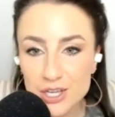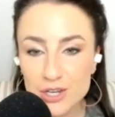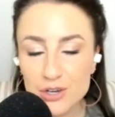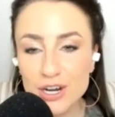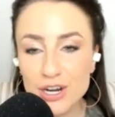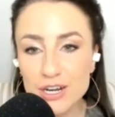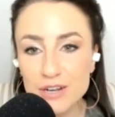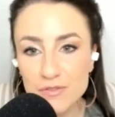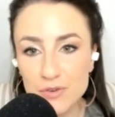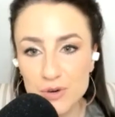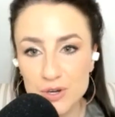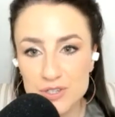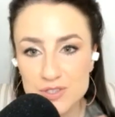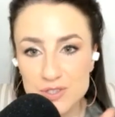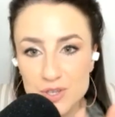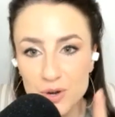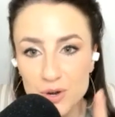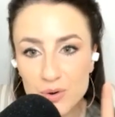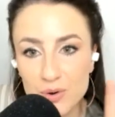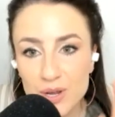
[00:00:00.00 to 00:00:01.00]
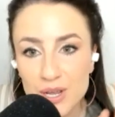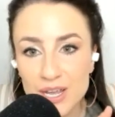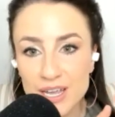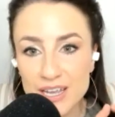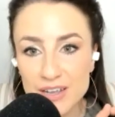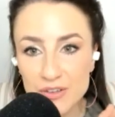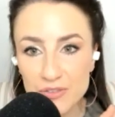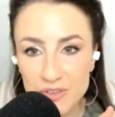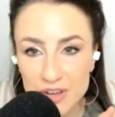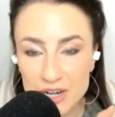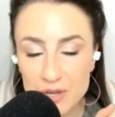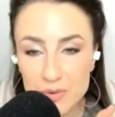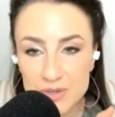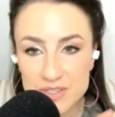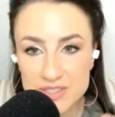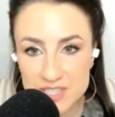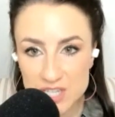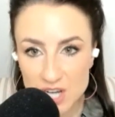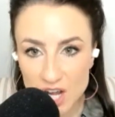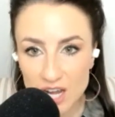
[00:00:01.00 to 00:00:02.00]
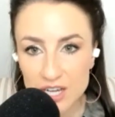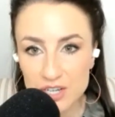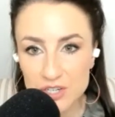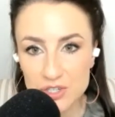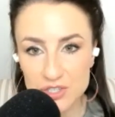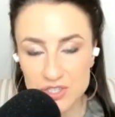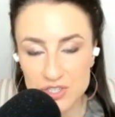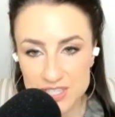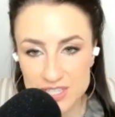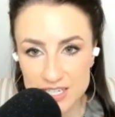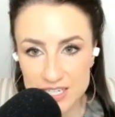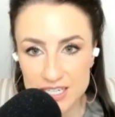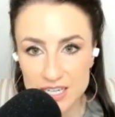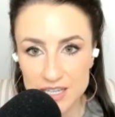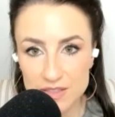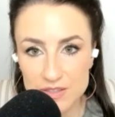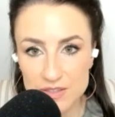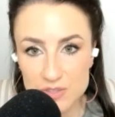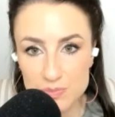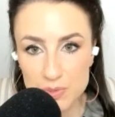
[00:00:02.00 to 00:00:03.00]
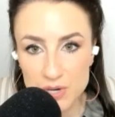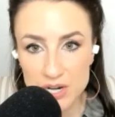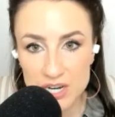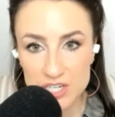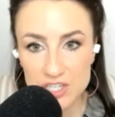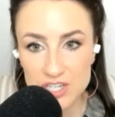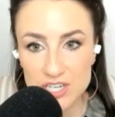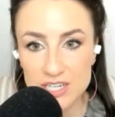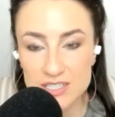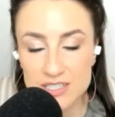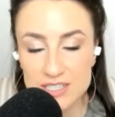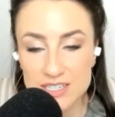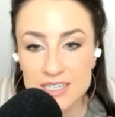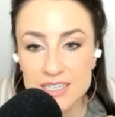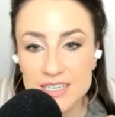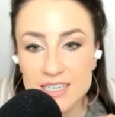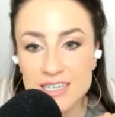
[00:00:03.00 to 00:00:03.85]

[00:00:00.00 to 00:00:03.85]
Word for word: credit for. So if anyone's not understanding this project,